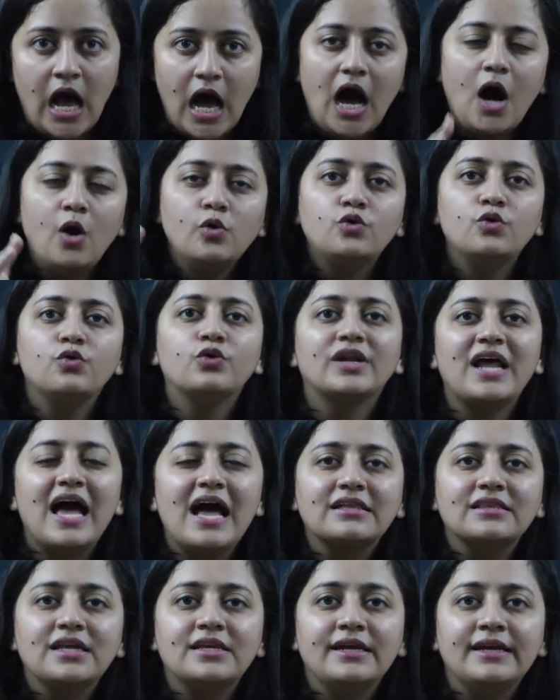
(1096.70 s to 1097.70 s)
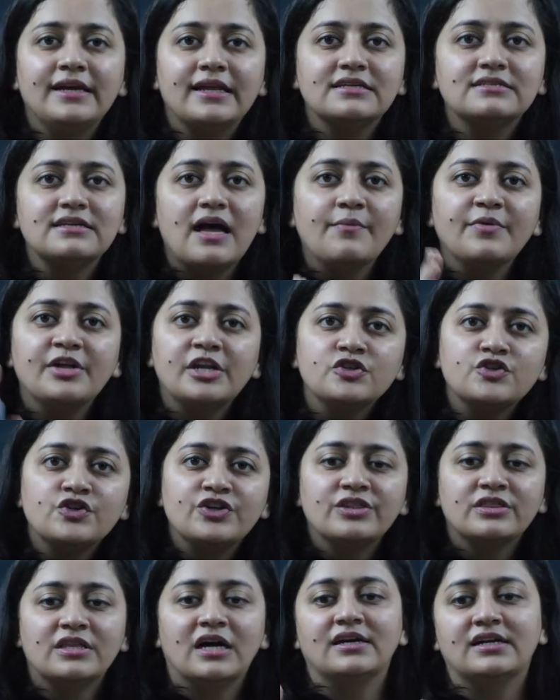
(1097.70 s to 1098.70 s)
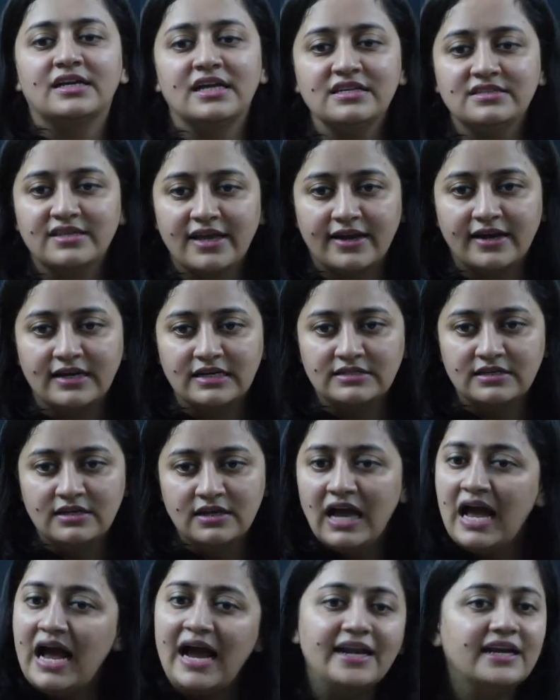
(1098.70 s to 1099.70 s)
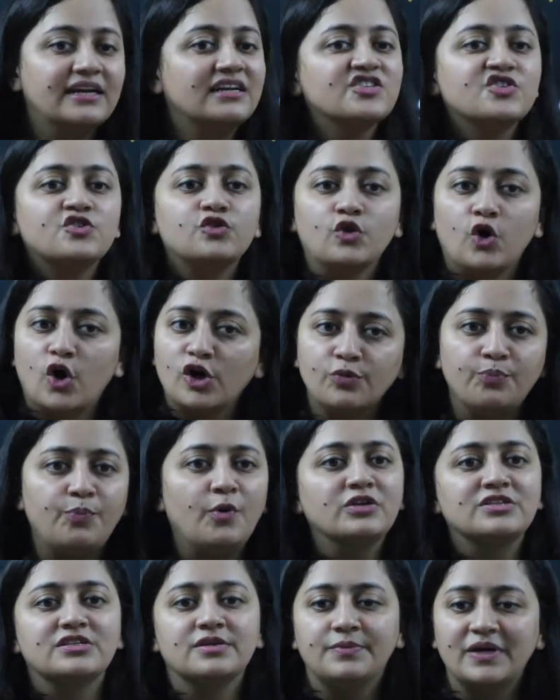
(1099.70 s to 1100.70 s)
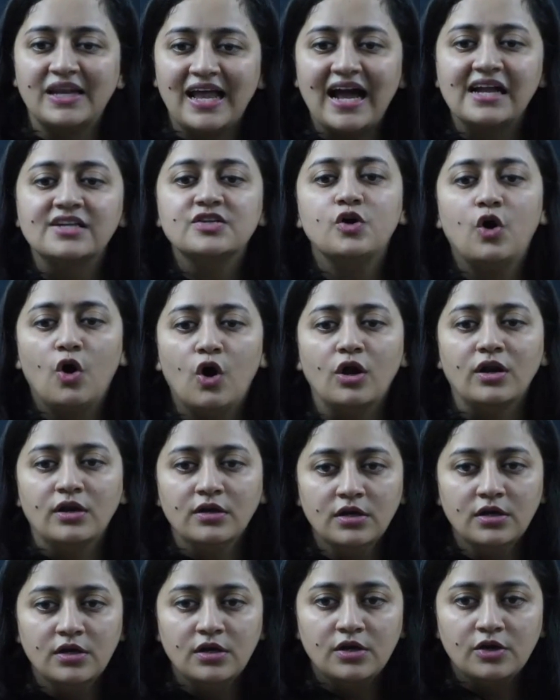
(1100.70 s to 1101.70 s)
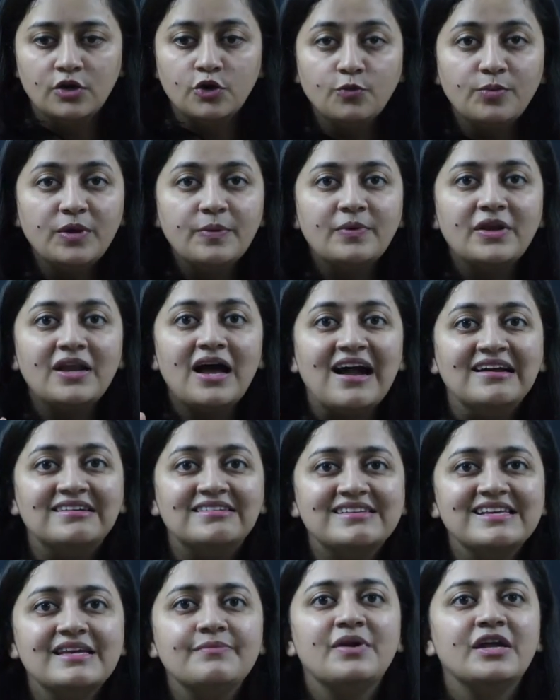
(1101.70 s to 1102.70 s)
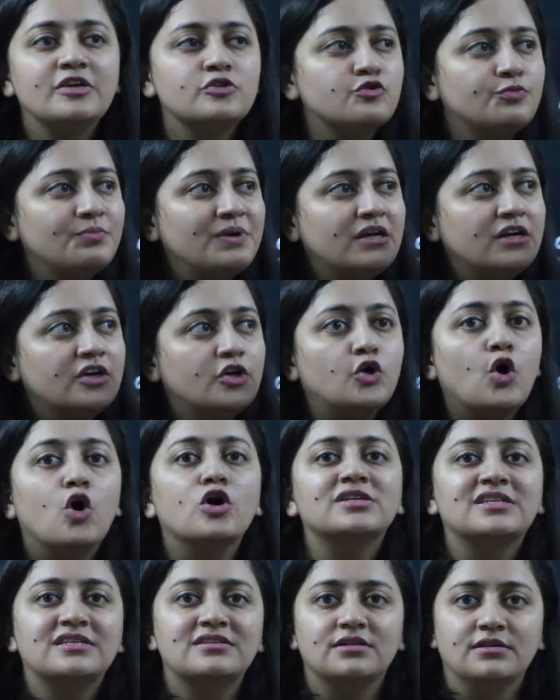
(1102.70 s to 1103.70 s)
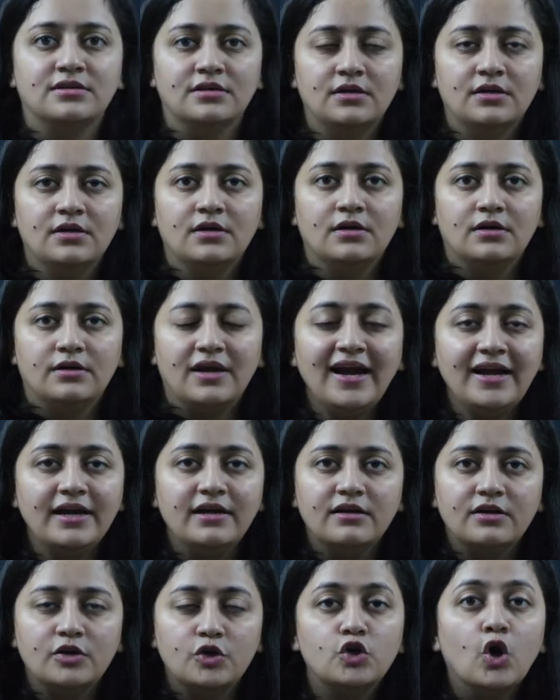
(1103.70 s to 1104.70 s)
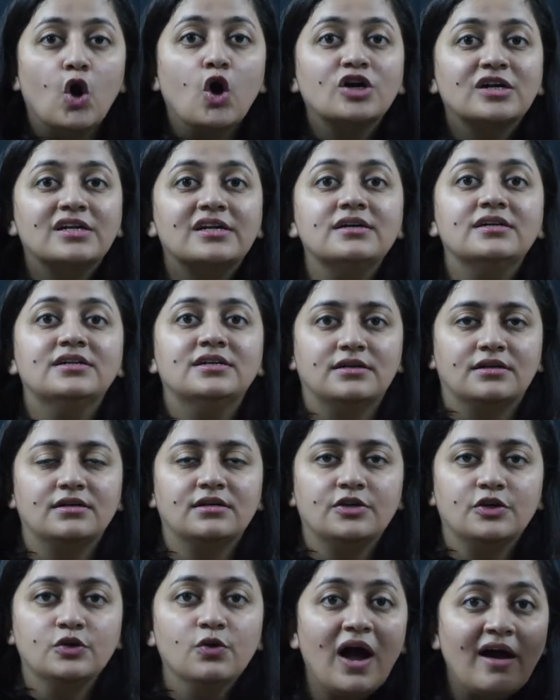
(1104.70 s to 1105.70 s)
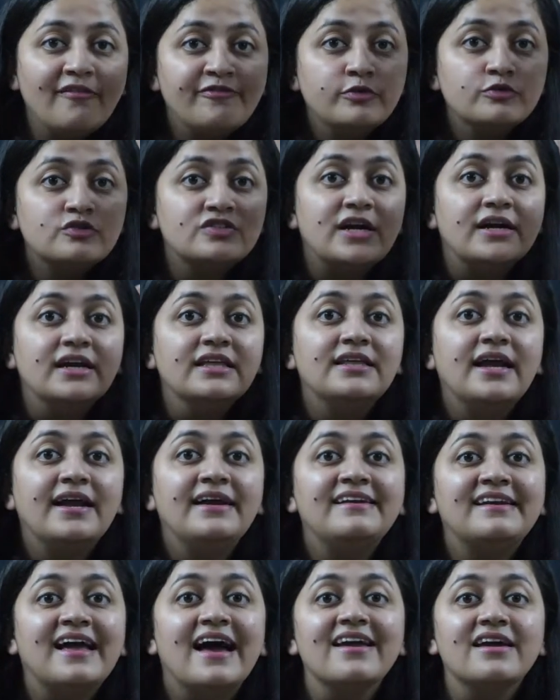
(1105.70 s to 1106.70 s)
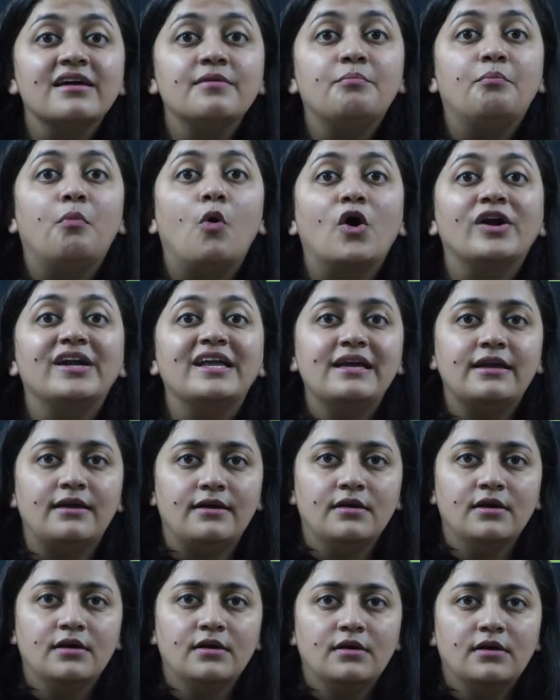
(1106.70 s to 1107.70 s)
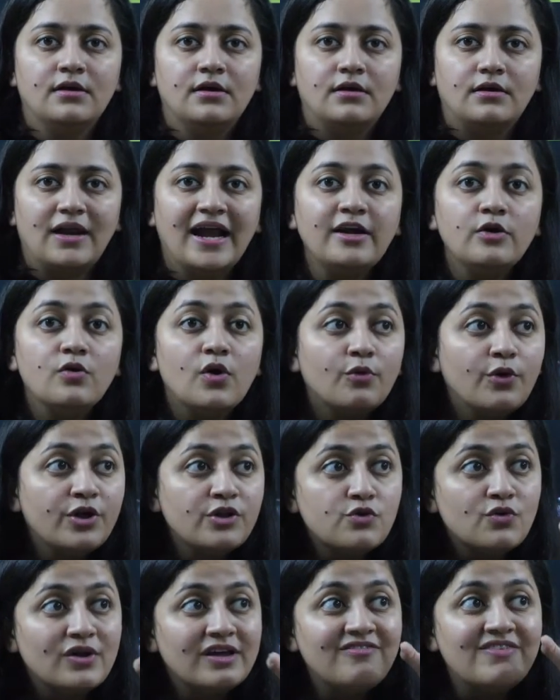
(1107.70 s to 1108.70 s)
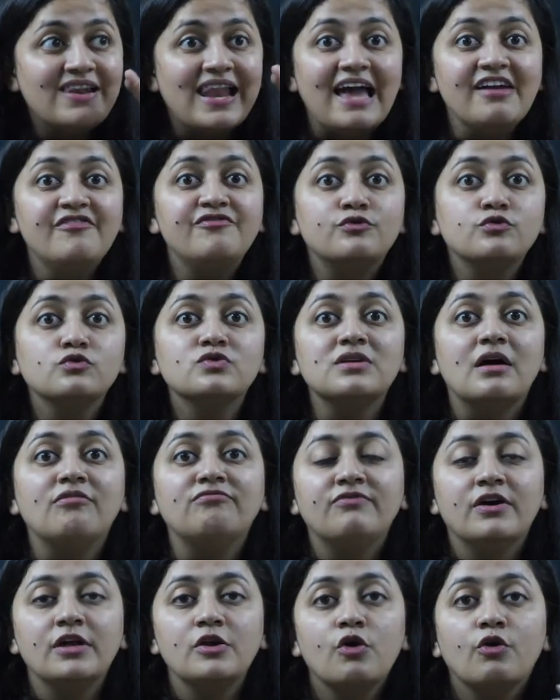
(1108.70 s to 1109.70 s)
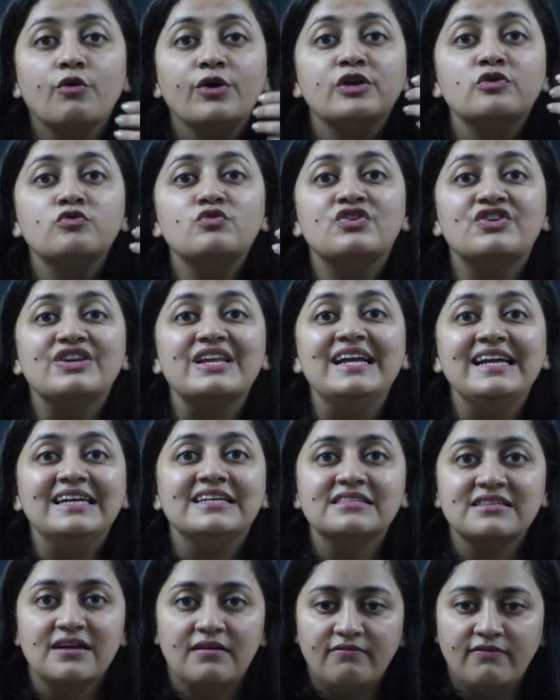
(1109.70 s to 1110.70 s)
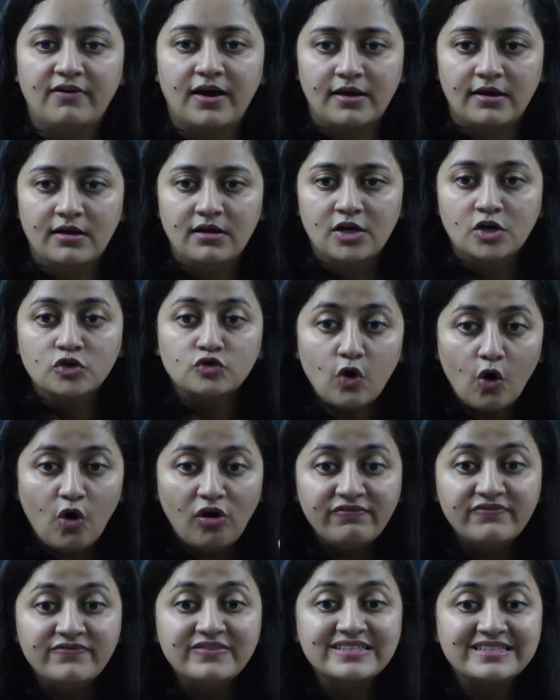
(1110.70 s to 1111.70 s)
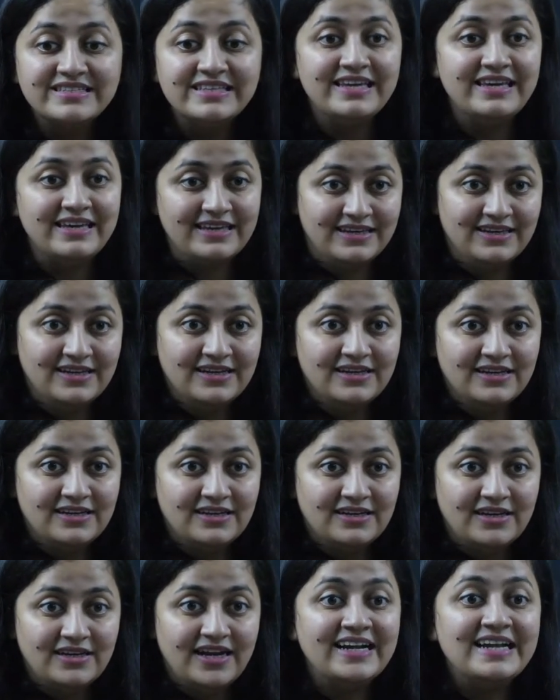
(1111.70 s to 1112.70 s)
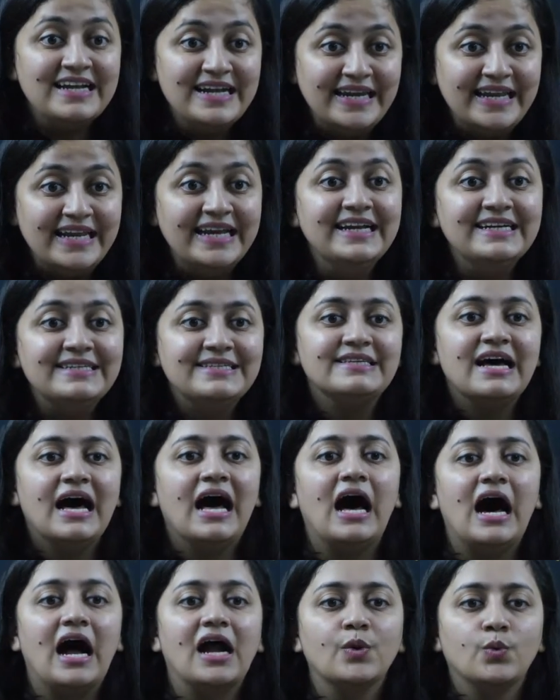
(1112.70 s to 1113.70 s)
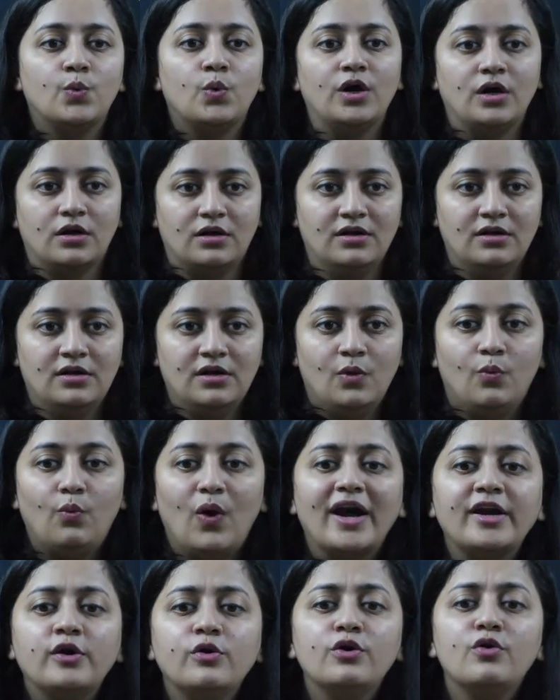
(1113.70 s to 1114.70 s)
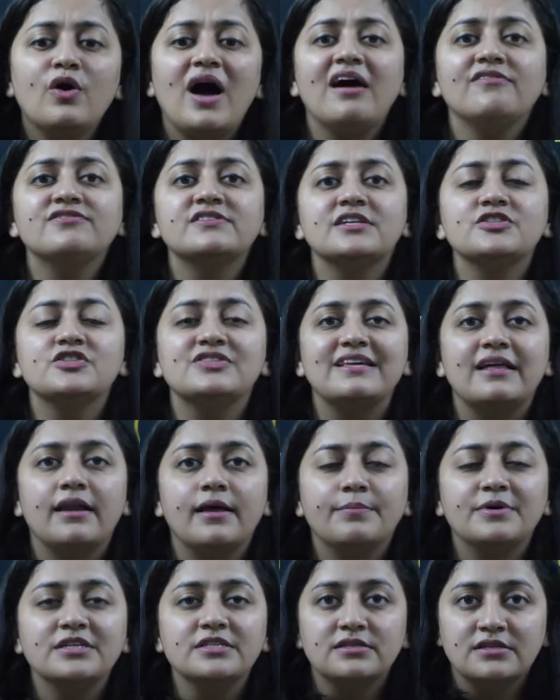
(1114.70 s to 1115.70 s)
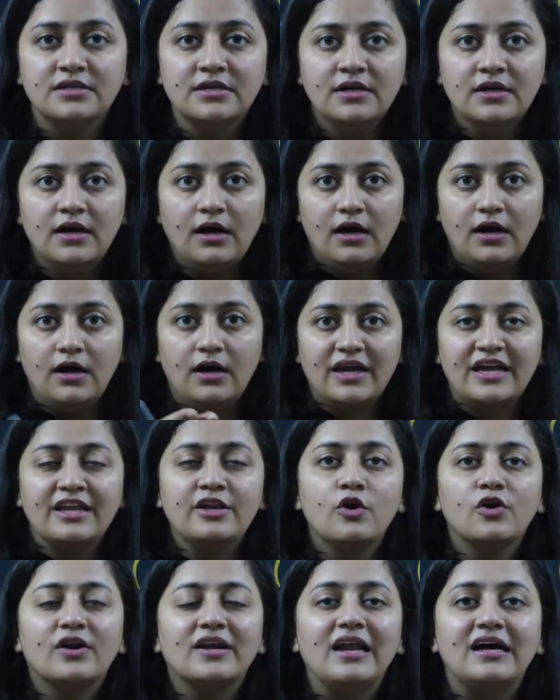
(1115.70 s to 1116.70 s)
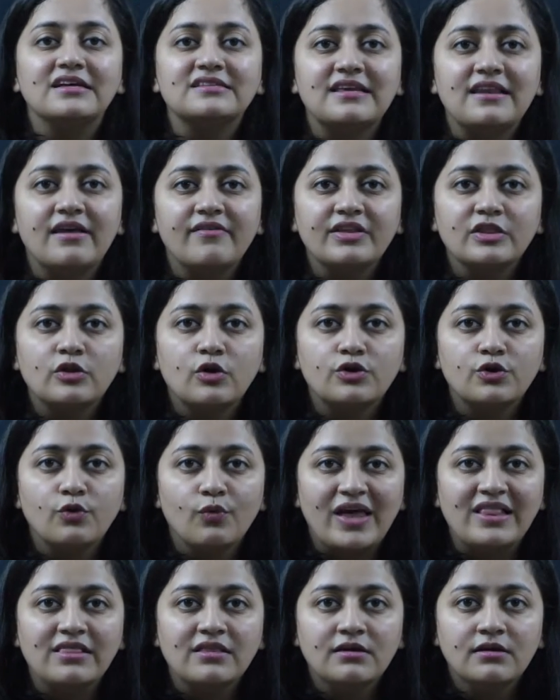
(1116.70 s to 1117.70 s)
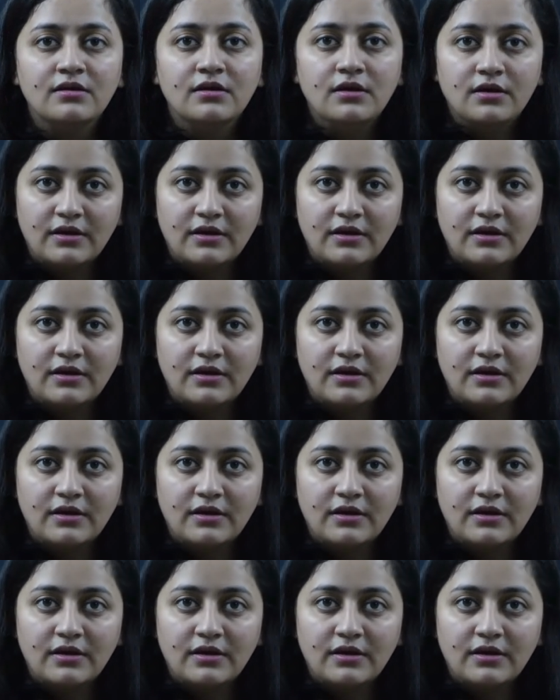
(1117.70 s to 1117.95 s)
how to crack the NEET examination in 30 seconds and it is not possible at all you people are dreaming to be a doctor right doctor you have to study the entire body right you are going to give life to someone you are going to treat someone so obviously it needs hard work why do you have such syllabus uh, in your class 11th or 12th?